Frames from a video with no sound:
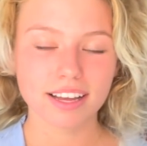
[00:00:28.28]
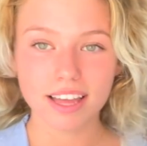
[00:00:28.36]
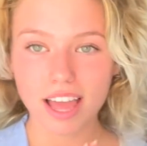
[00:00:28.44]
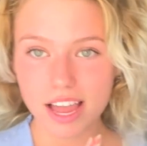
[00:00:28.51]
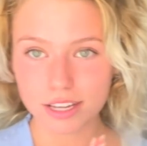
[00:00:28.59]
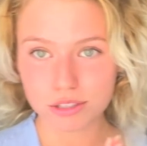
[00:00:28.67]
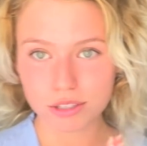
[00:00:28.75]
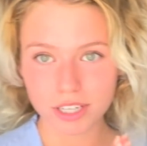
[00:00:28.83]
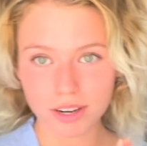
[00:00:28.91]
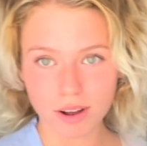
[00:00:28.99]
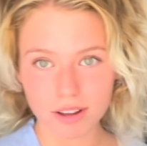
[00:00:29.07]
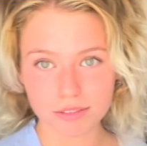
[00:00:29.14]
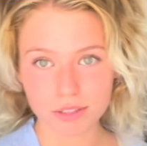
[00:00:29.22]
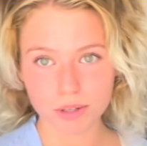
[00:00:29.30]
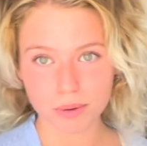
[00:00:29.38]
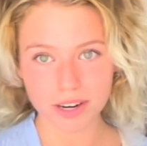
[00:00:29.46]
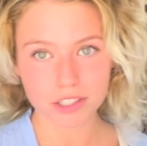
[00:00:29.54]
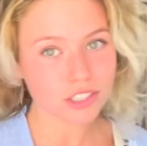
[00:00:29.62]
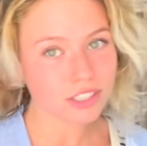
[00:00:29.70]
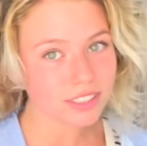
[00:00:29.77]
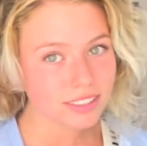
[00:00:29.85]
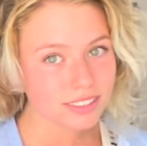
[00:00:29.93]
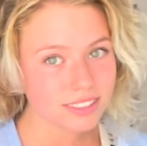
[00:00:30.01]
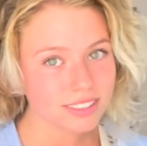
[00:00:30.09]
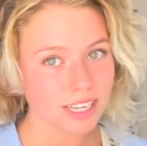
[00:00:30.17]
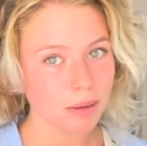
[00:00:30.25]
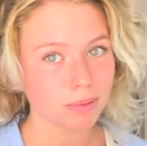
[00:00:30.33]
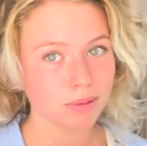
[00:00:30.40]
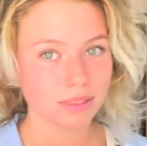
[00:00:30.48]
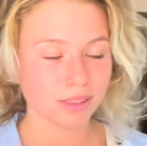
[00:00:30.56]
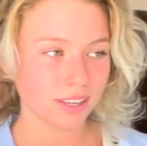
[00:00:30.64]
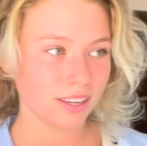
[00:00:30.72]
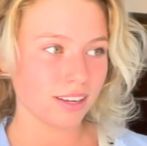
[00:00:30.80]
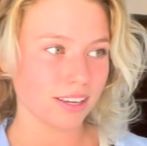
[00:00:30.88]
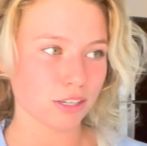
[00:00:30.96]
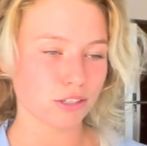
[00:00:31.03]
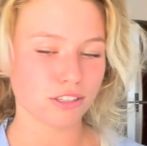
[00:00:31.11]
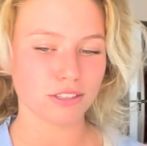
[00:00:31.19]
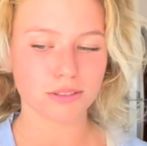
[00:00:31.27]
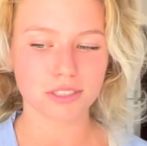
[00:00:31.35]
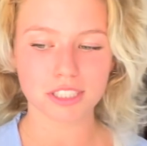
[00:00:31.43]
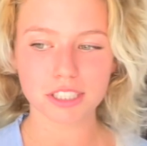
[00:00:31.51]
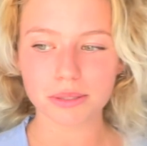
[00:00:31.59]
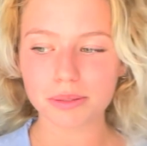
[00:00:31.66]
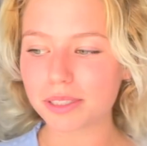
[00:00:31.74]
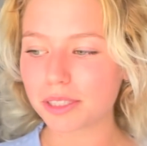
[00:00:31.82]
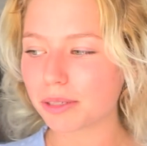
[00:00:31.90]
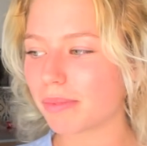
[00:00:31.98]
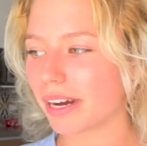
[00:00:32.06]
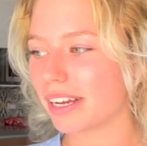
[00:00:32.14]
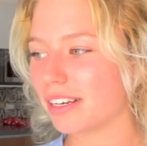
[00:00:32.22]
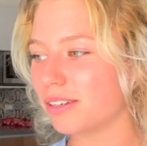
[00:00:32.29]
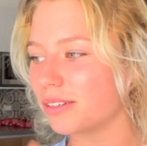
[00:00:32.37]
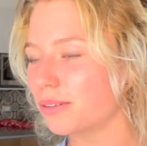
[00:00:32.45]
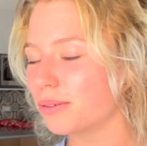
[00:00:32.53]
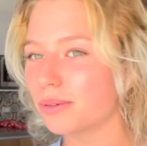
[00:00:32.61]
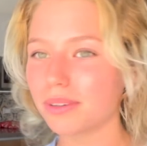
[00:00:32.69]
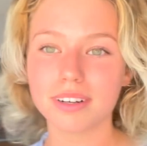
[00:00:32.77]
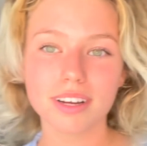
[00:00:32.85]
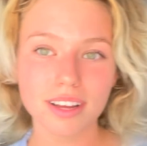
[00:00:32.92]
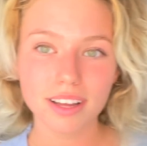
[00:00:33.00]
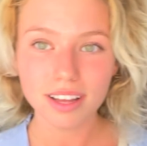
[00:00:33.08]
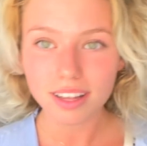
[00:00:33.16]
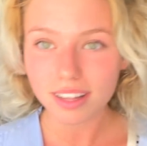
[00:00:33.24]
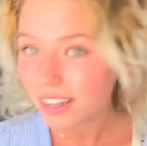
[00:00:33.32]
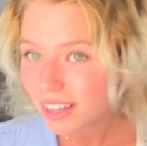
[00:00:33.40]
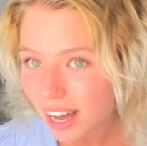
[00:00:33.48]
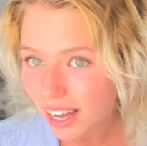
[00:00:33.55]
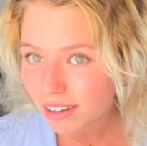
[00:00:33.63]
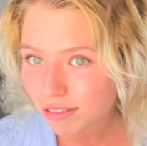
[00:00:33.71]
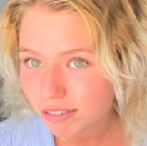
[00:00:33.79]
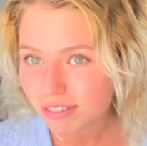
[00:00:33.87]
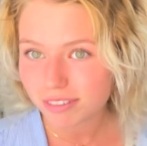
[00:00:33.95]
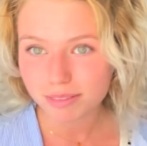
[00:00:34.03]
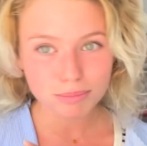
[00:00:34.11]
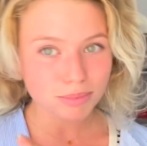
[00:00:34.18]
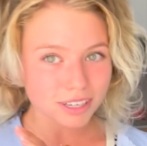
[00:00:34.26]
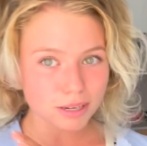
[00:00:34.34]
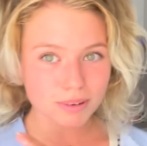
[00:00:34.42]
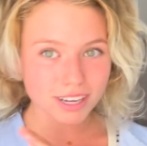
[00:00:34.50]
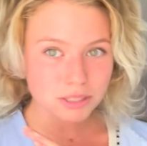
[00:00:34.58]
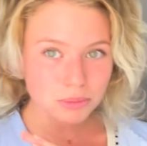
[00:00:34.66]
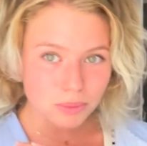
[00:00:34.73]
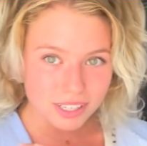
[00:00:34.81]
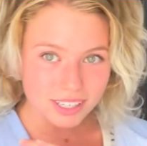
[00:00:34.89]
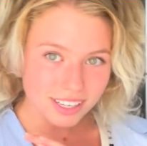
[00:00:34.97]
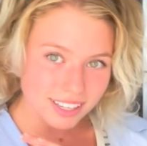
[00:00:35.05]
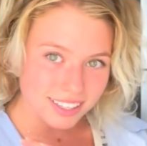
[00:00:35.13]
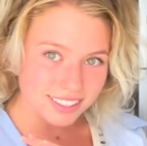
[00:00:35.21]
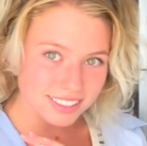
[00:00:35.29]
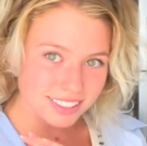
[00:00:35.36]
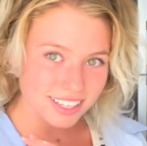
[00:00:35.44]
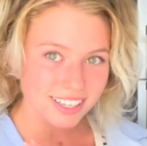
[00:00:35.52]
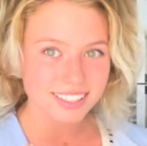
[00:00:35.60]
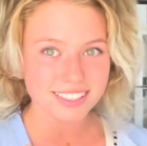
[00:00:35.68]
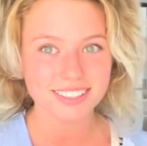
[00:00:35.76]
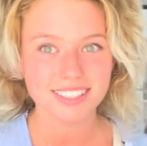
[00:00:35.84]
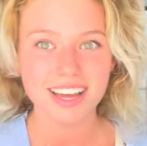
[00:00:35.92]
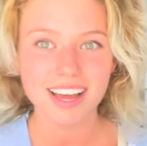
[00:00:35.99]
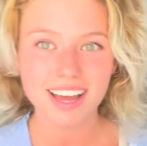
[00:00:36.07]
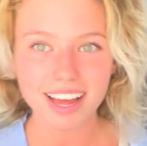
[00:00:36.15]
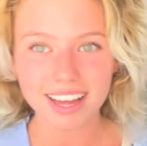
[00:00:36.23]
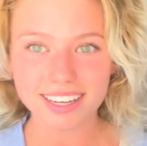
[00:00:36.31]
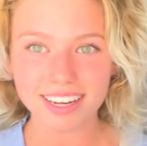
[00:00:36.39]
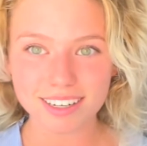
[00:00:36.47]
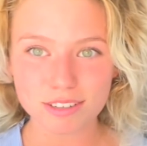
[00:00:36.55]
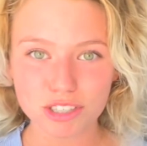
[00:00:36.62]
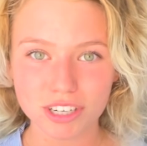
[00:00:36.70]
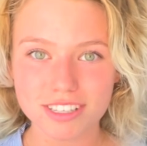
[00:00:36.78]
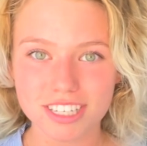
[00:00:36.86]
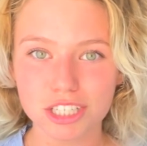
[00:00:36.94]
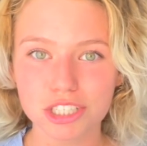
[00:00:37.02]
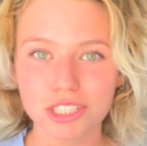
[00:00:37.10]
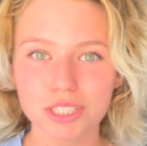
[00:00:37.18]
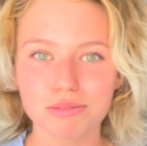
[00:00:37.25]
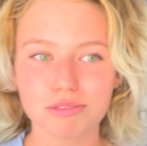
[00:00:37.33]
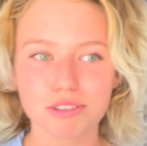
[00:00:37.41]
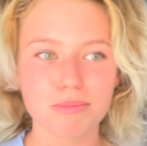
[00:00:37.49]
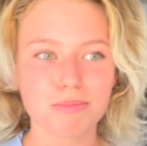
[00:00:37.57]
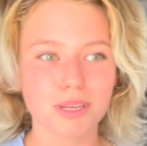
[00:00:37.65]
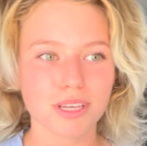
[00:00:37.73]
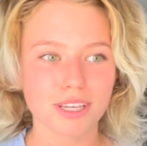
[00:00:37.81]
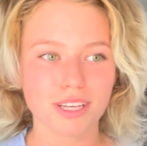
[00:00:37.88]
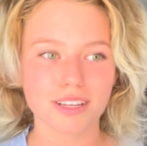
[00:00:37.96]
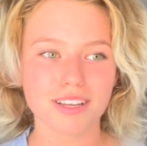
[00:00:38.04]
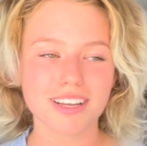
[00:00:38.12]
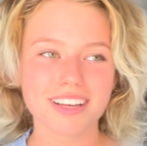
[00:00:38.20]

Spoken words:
answering all of your questions type of thing, introducing you into my new life, pretty much what it is, because I kind of transitioned from being